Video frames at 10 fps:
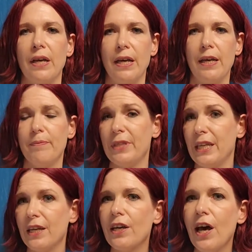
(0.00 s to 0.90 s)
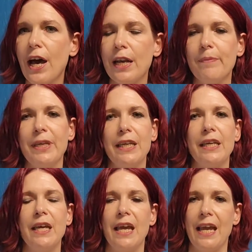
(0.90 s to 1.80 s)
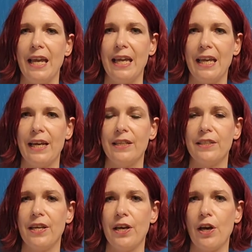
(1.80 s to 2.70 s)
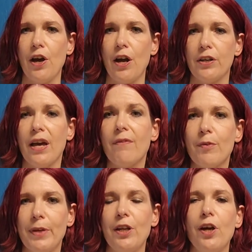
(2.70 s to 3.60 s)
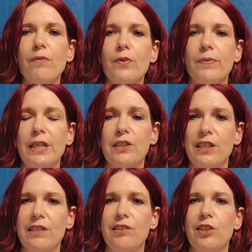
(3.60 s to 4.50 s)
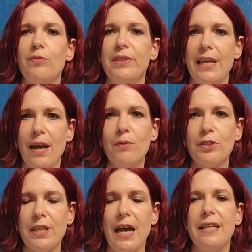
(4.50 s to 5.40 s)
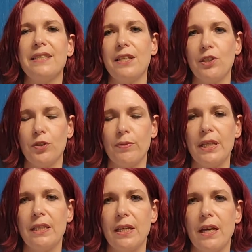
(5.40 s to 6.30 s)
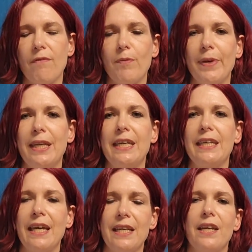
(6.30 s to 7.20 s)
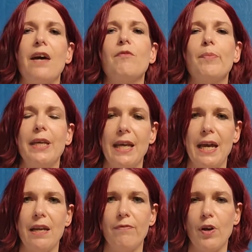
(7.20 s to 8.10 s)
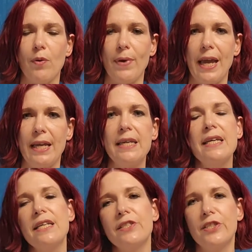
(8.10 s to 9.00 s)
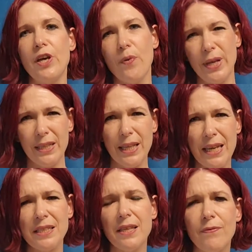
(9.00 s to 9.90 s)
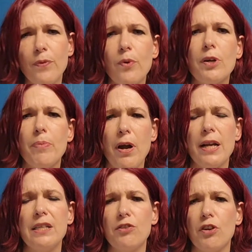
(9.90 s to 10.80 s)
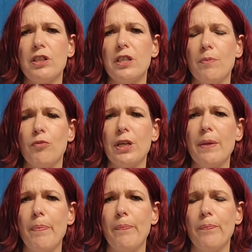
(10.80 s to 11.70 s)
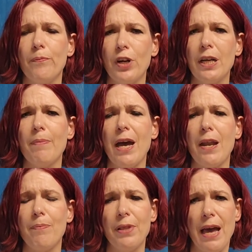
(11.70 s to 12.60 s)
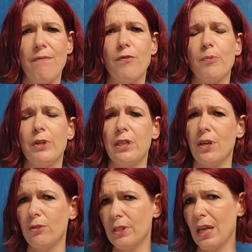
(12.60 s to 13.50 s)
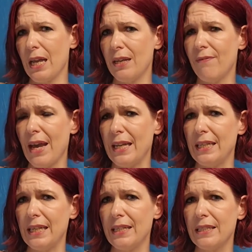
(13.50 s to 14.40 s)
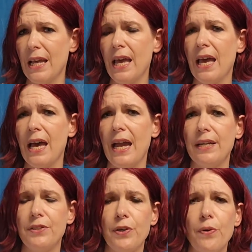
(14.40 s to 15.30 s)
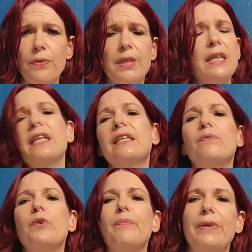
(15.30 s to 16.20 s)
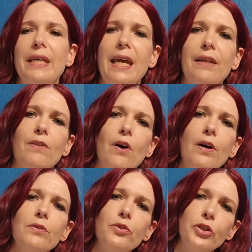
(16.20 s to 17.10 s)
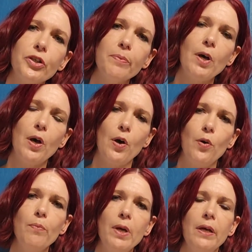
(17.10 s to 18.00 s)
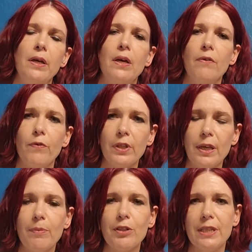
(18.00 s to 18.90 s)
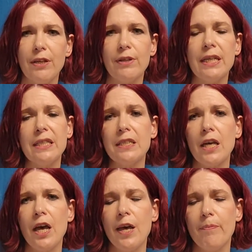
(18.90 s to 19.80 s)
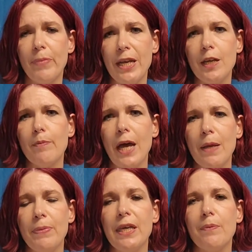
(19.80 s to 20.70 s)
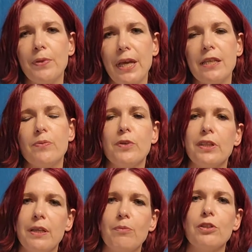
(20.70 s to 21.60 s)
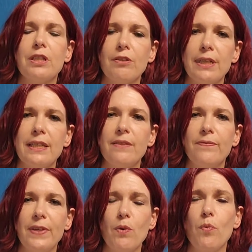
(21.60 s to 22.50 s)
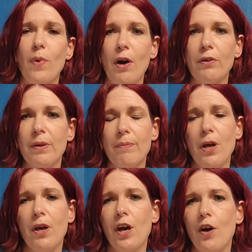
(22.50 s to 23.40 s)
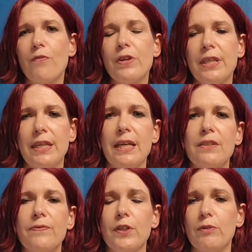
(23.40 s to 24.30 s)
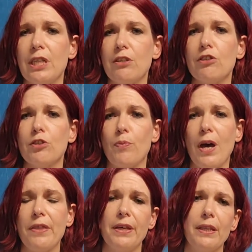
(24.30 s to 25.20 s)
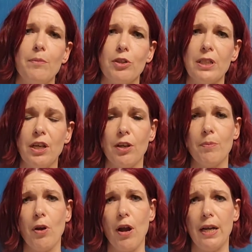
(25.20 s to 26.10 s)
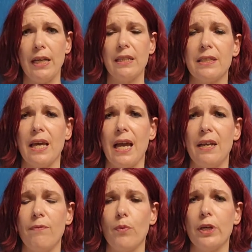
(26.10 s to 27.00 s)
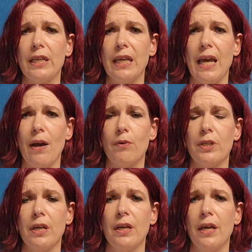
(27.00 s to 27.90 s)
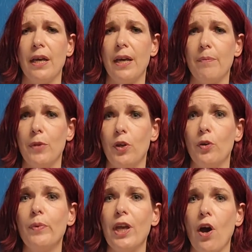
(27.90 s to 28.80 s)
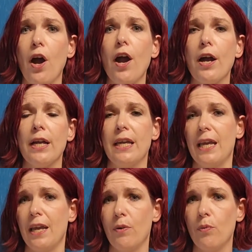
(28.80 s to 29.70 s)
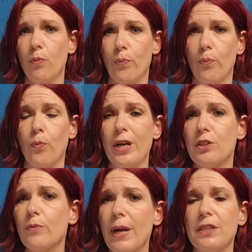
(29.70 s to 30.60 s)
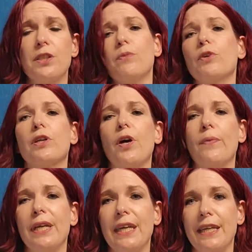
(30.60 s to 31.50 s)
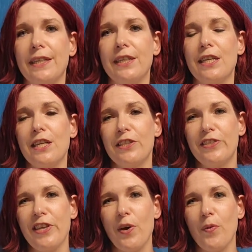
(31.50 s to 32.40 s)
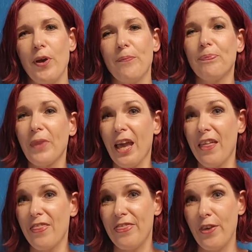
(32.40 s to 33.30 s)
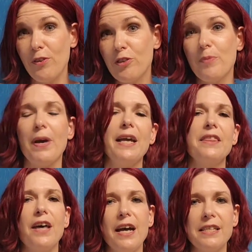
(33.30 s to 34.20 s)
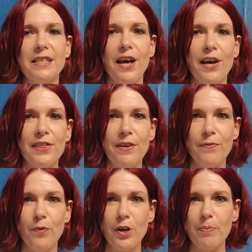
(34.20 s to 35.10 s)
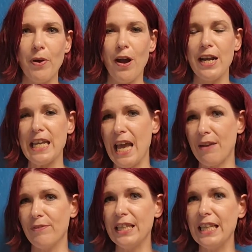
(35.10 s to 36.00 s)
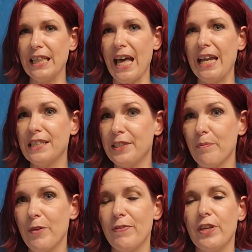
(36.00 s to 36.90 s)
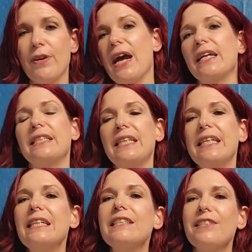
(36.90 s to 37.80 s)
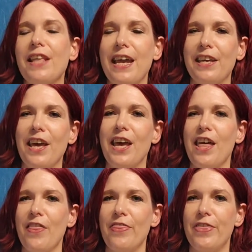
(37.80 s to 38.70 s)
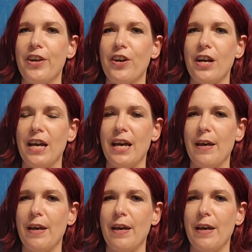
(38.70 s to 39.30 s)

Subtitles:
the economy and our government overreach is to downsize and shrink the government and get government out of our way. So unless the Forward Party starts to bring about a platform with those kind of ideas, I don't think it will be a long-term home for libertarians, but it might be a place where libertarians feel welcome over the next few years while the Libertarian Party kind of working out who we are and what direction we're going in. So those are my thoughts on the Forward Party. I really like some of their ideas, like their